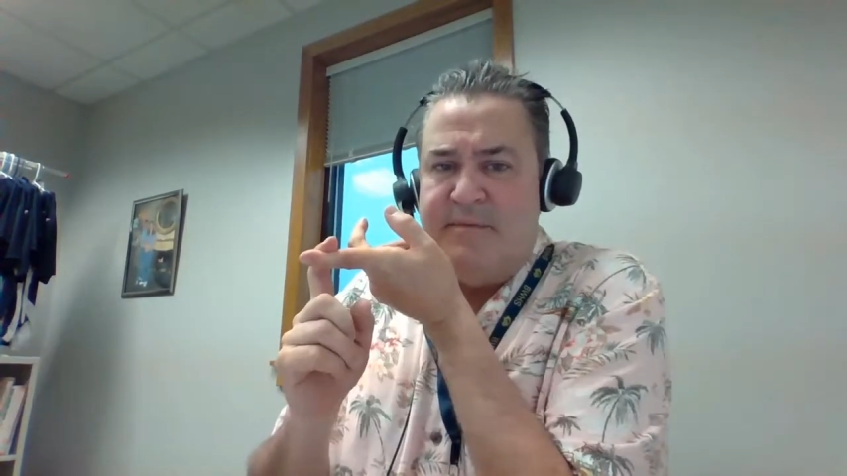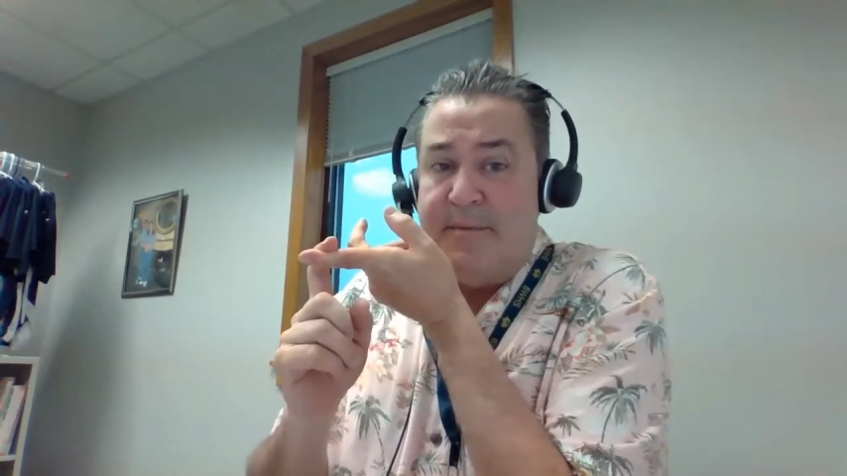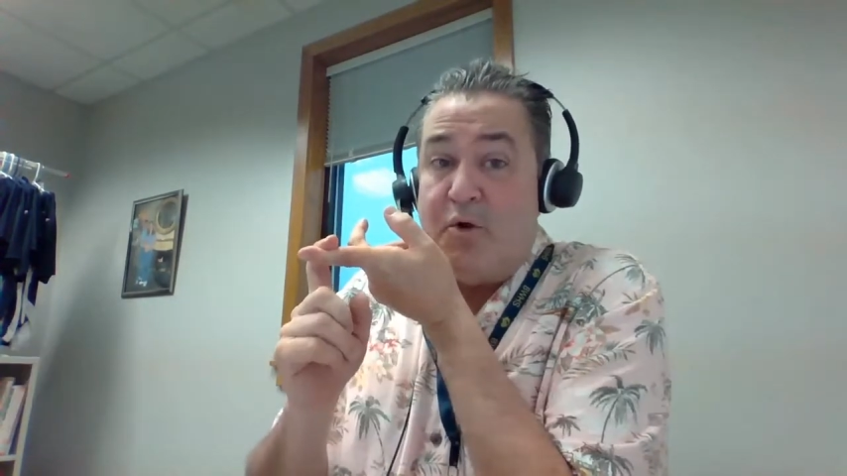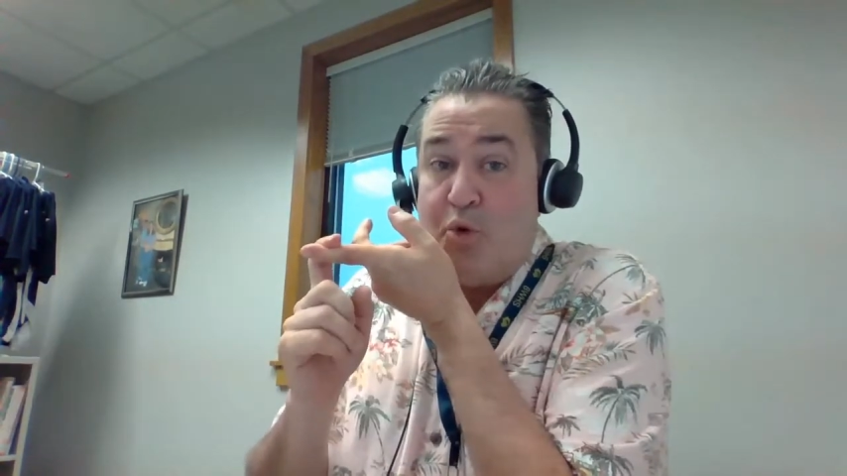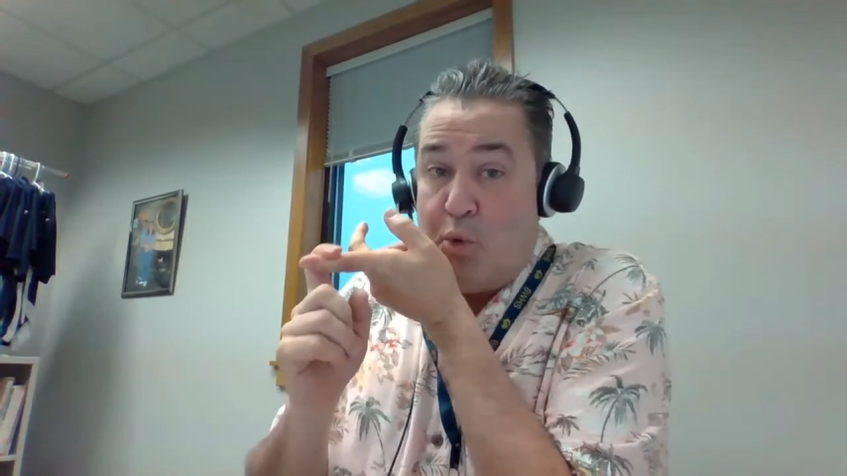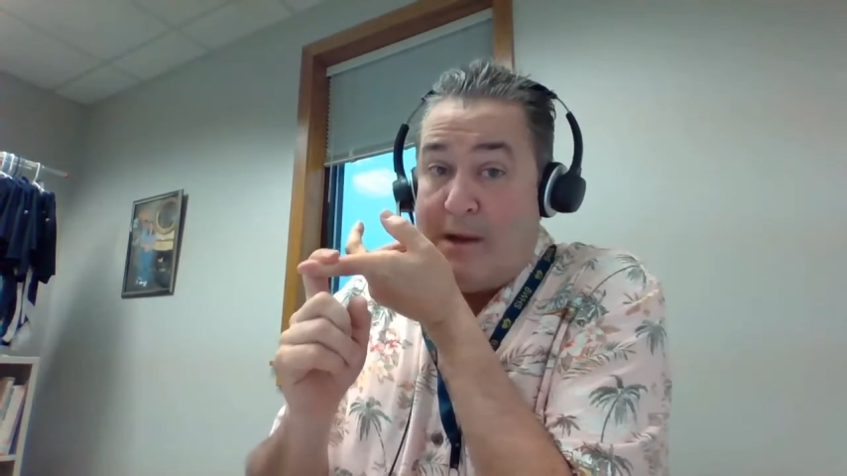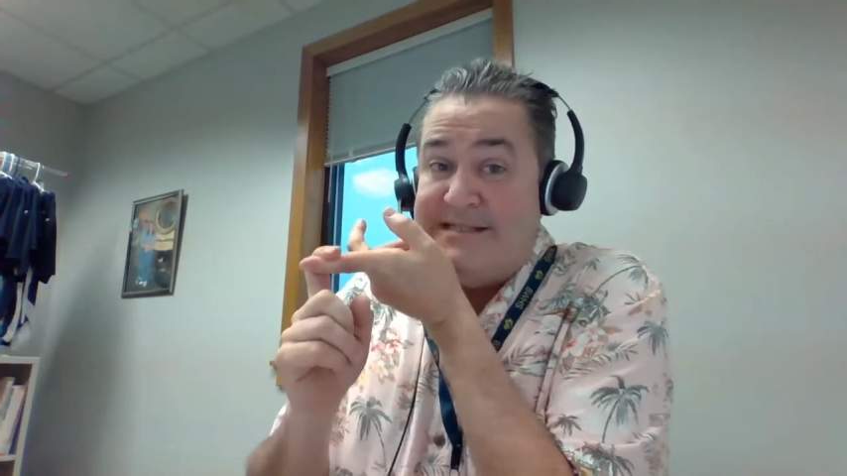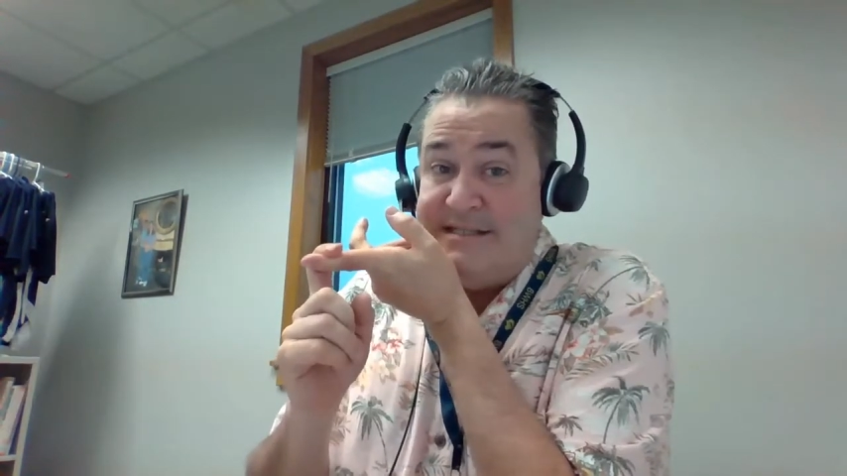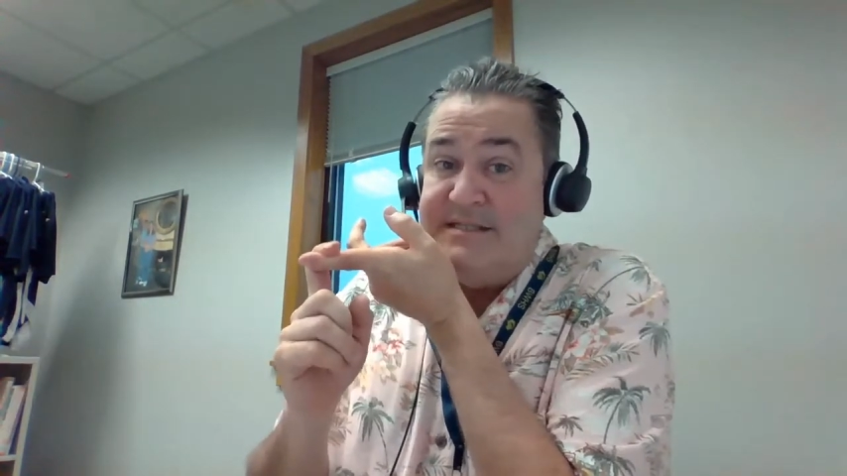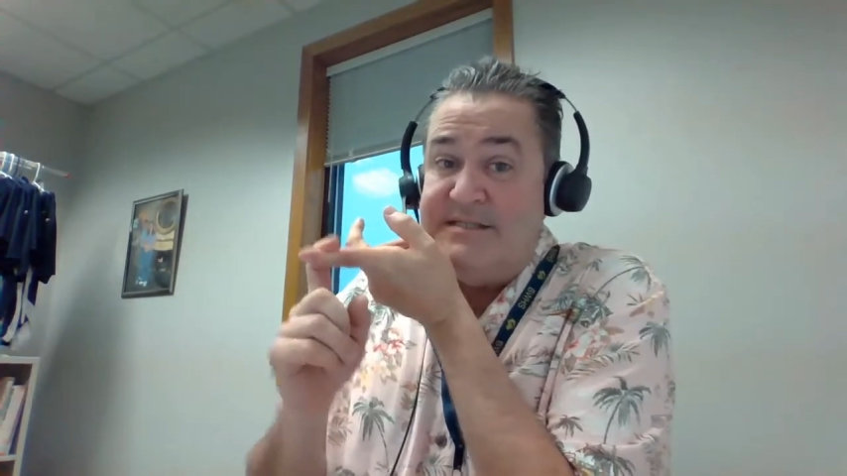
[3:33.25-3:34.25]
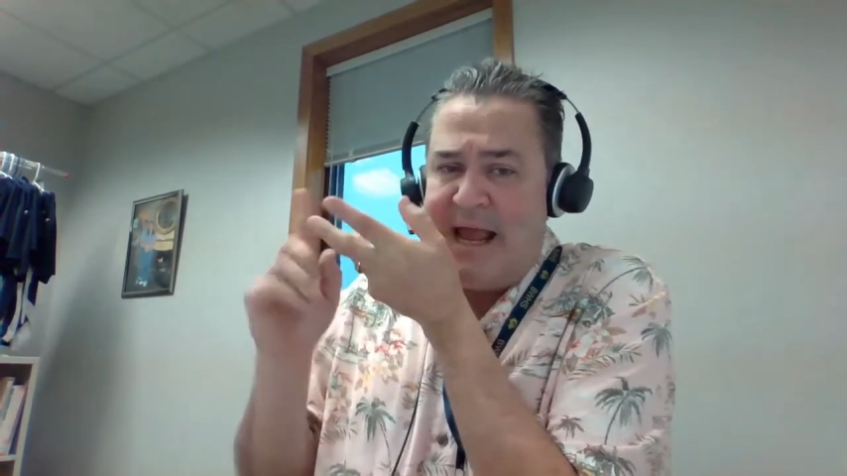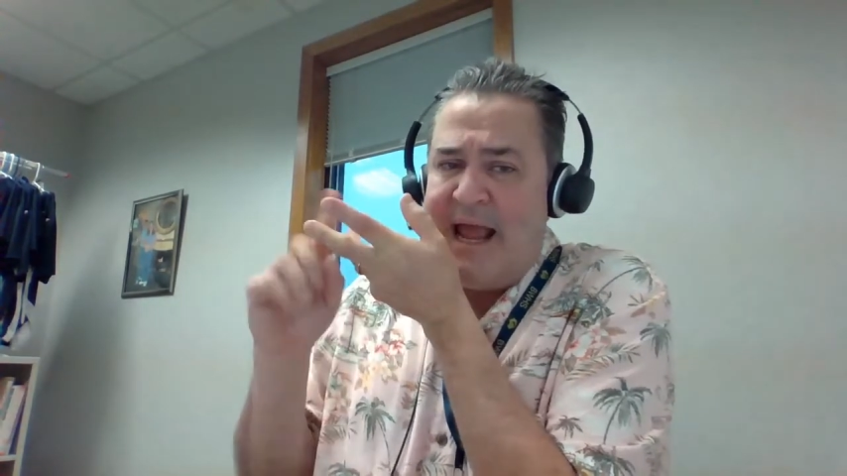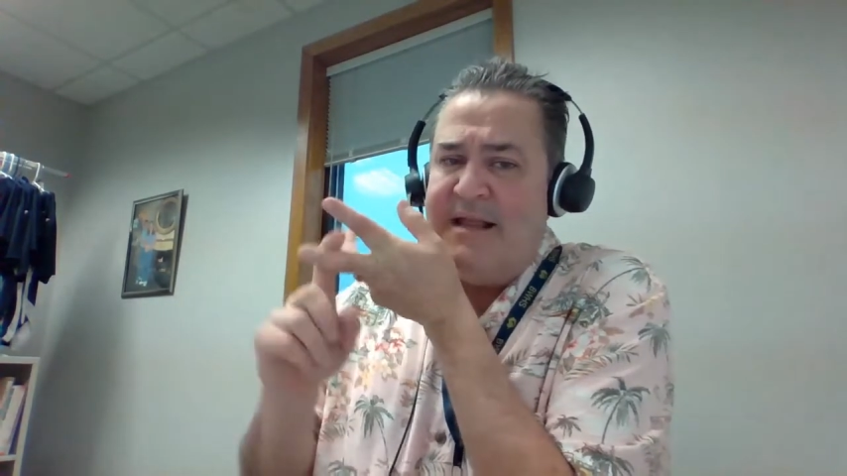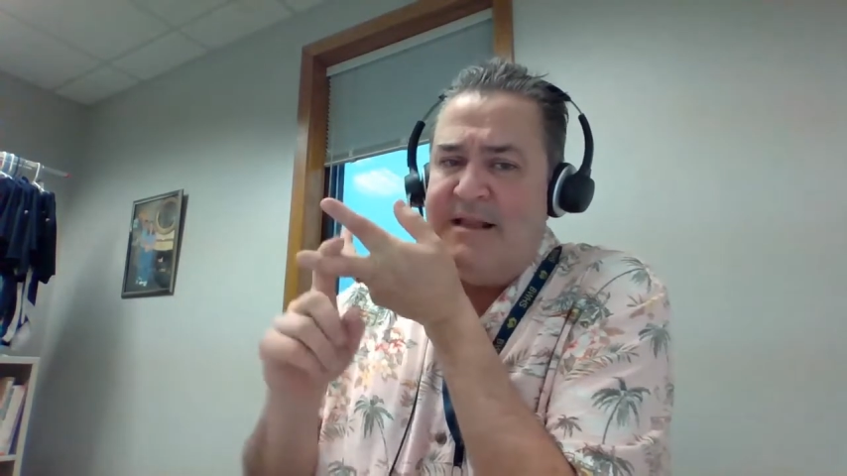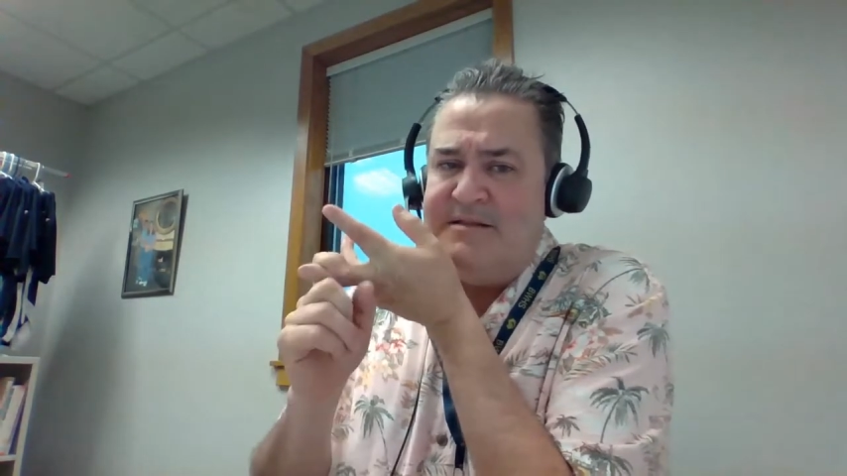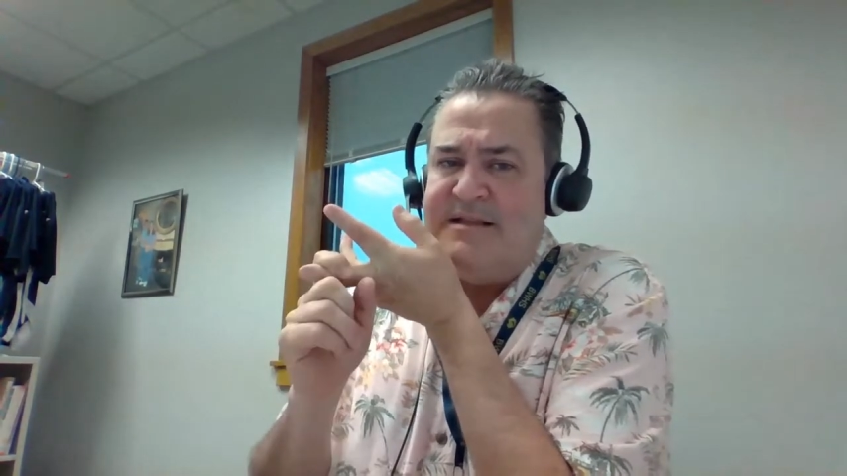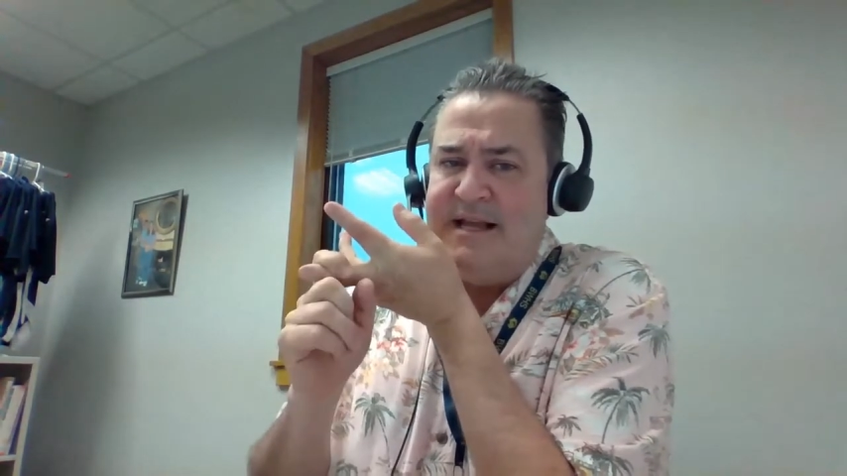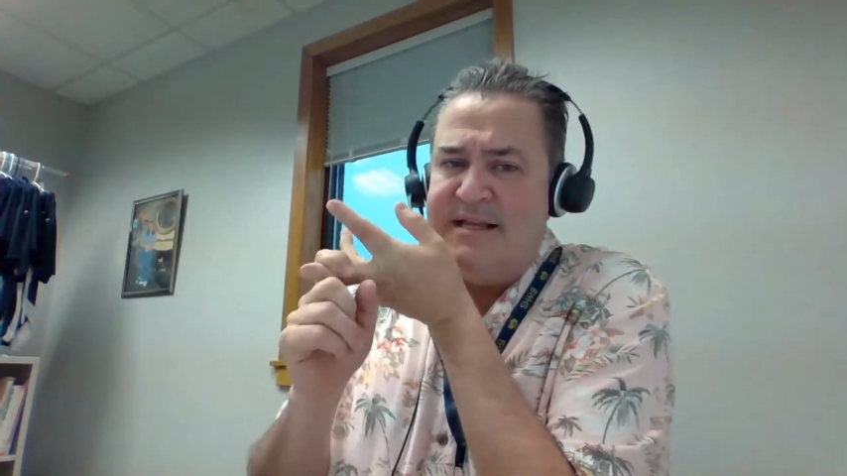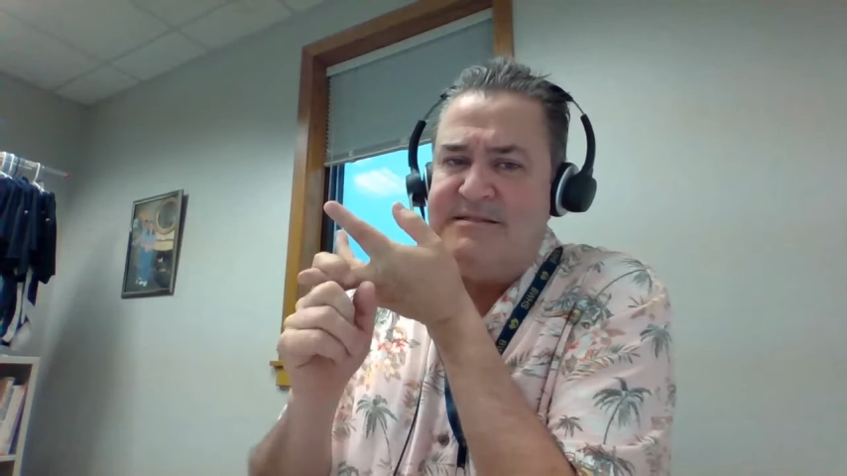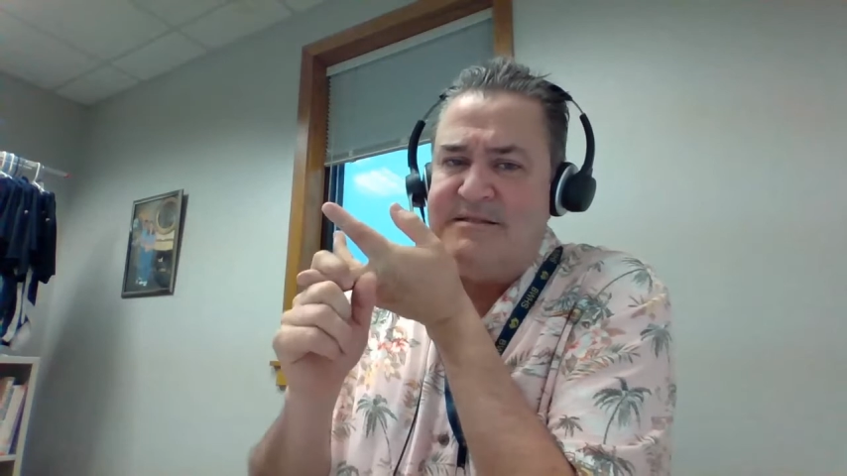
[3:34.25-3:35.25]
Remember, quizzes and
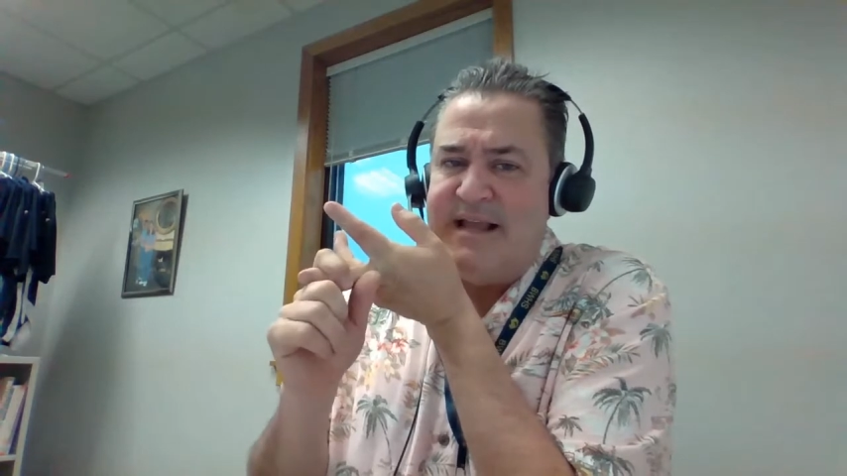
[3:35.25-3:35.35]
tests